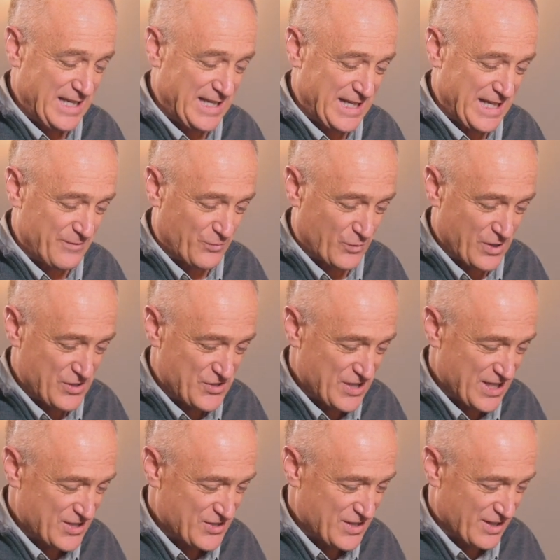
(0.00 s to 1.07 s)
In
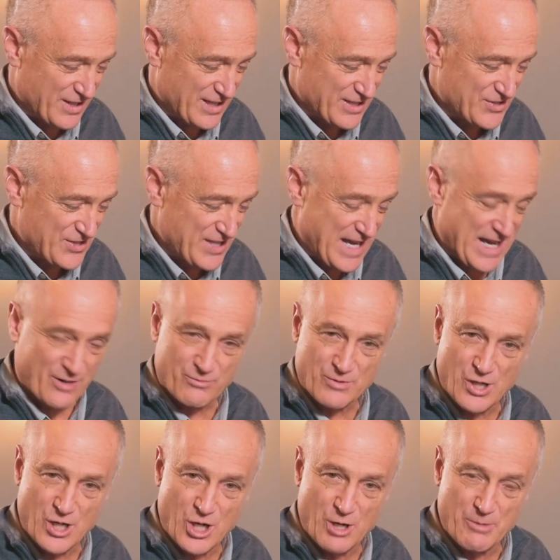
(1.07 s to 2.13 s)
846, they're going to sack
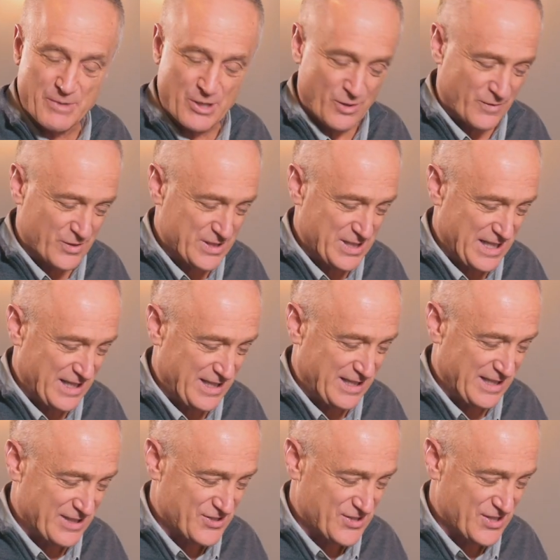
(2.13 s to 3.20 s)
Rome and overtake
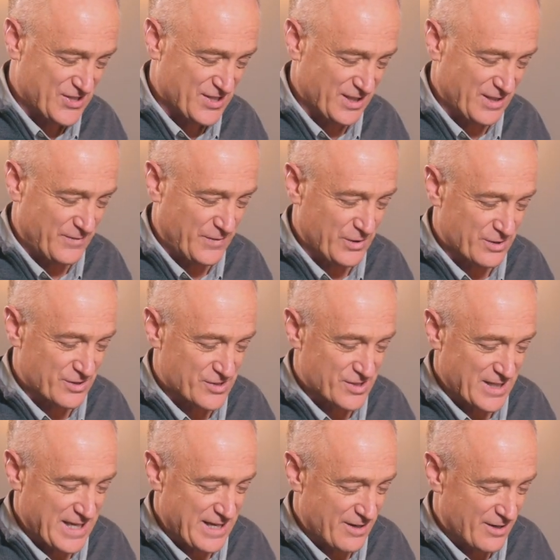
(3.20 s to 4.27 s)
Sicily a few years
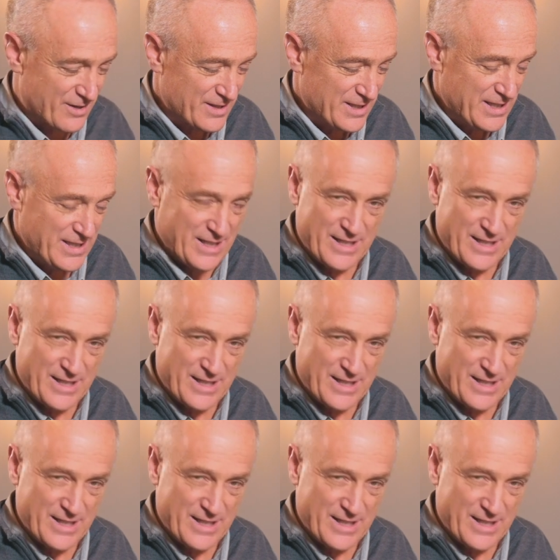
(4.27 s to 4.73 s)
later,